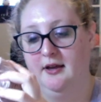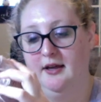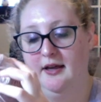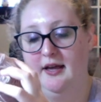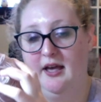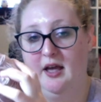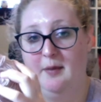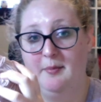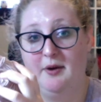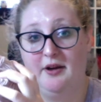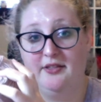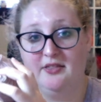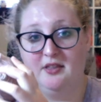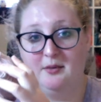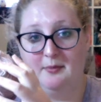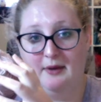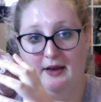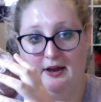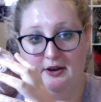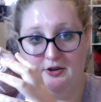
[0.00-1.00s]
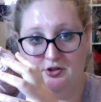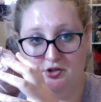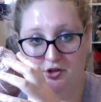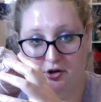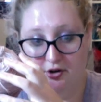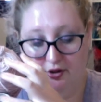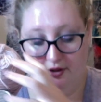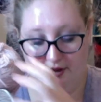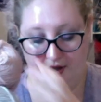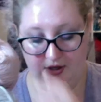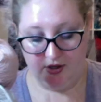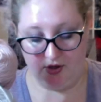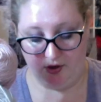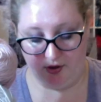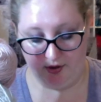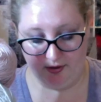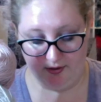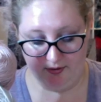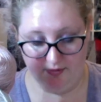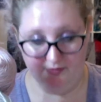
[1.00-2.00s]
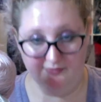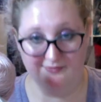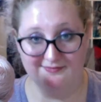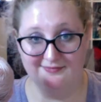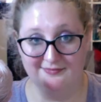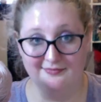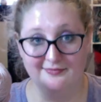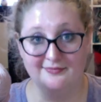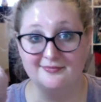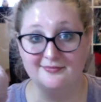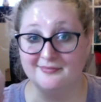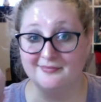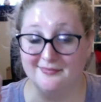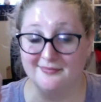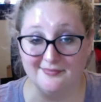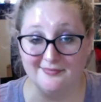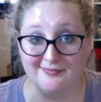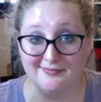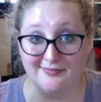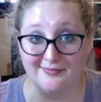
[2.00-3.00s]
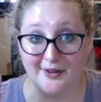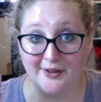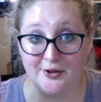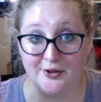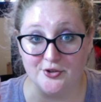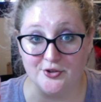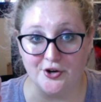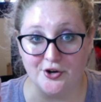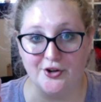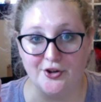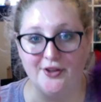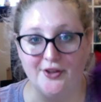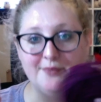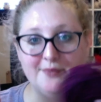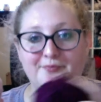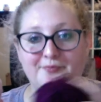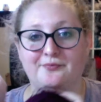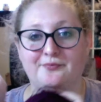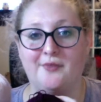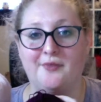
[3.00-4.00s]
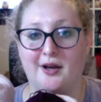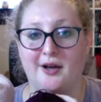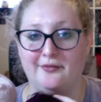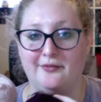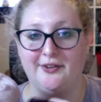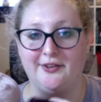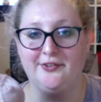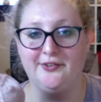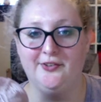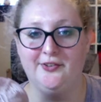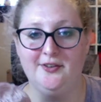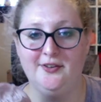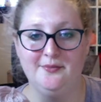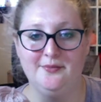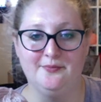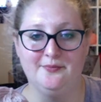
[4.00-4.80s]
I bought them at Charlotte Yarn in Charlotte, obviously.